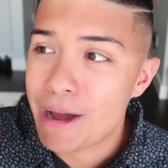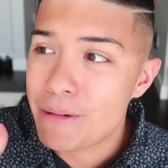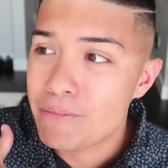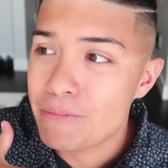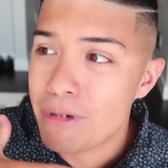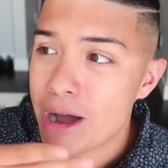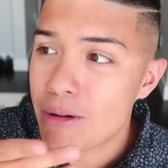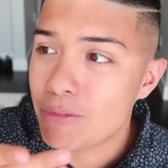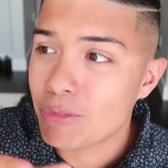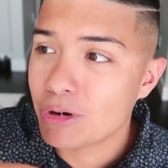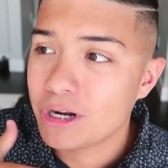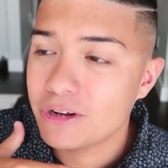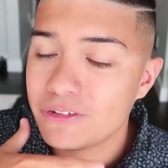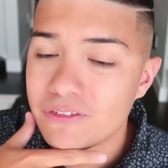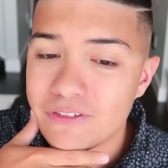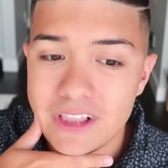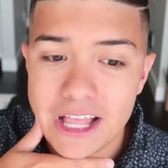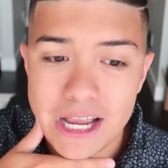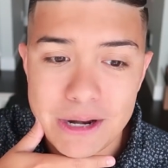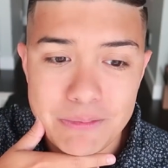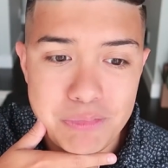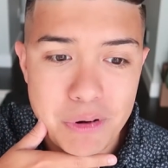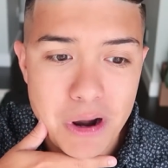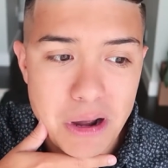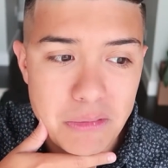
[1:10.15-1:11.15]
My mom would have
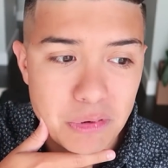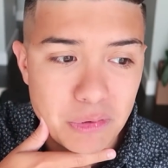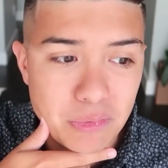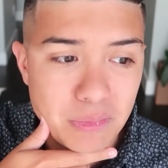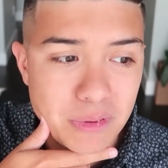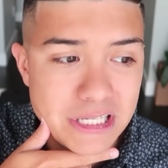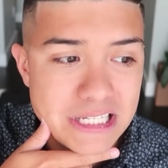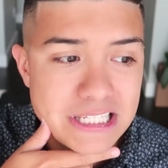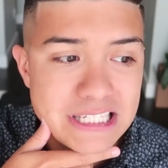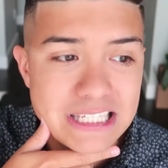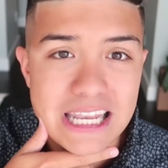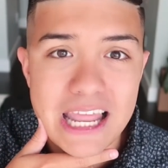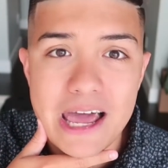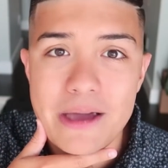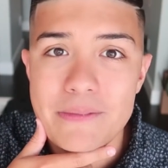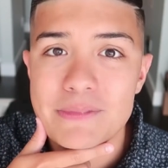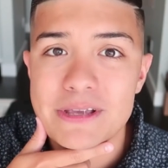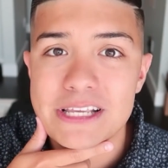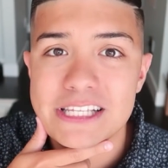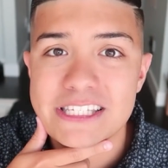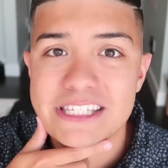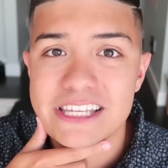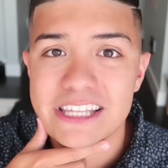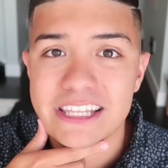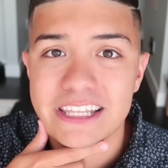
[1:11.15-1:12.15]
like probably slapped
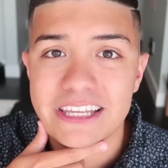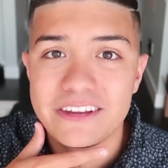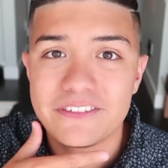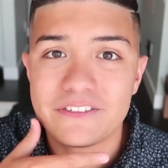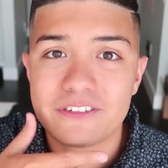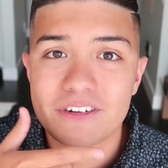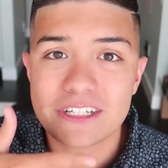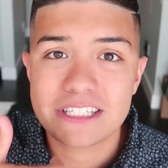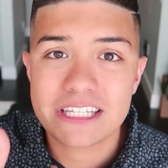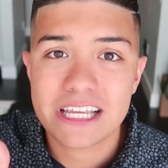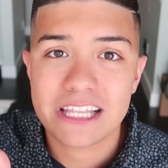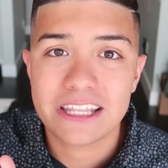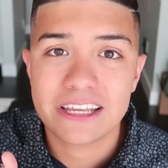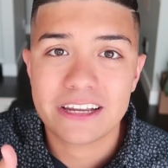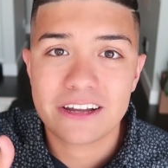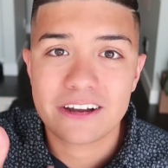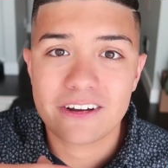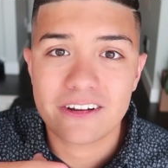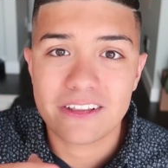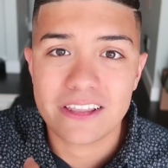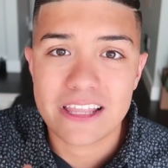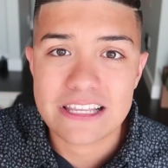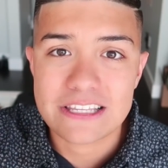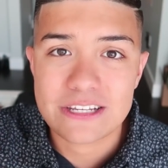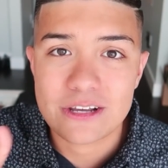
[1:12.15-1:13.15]
me silly for telling
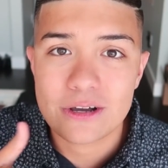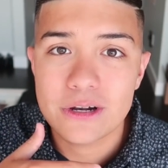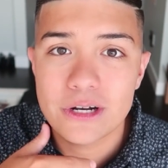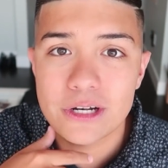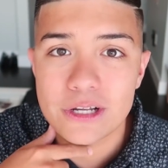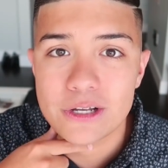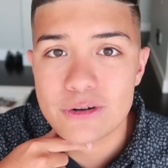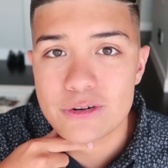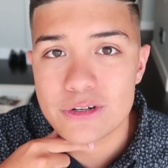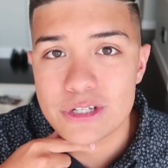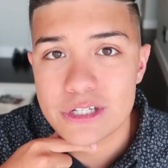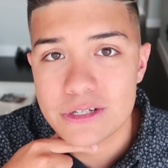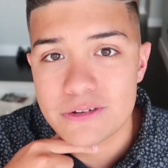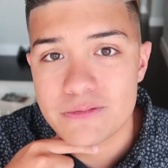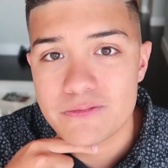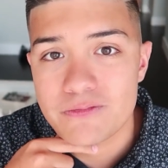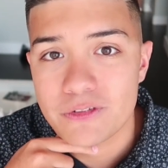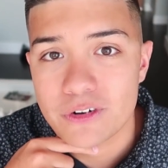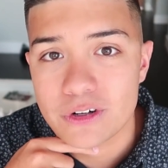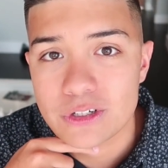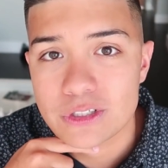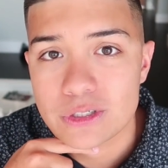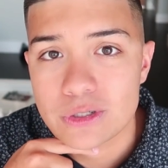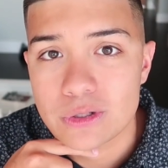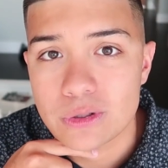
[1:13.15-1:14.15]
her let's go to Gucci
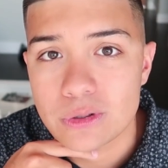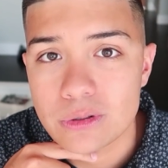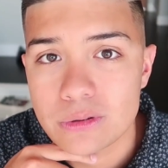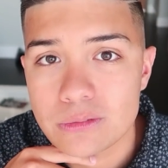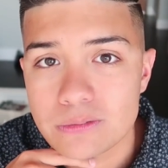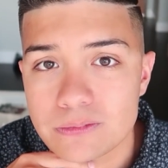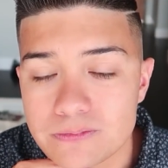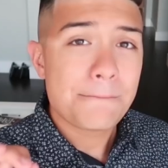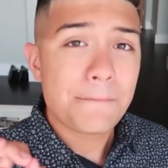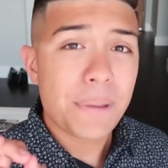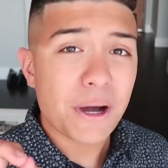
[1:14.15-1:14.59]
for school.